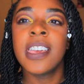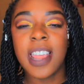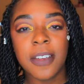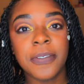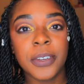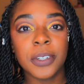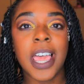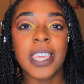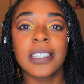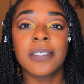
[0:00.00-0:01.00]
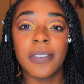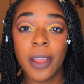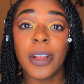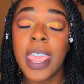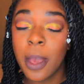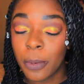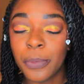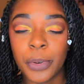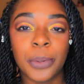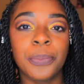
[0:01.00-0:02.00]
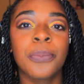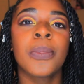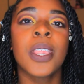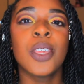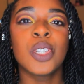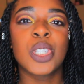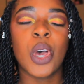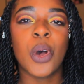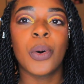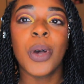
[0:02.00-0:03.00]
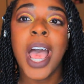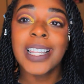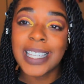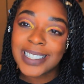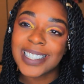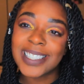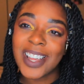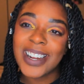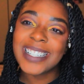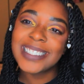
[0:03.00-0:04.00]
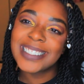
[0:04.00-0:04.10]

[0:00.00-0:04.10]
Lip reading: and I feel like it's very helpful. So let's get started.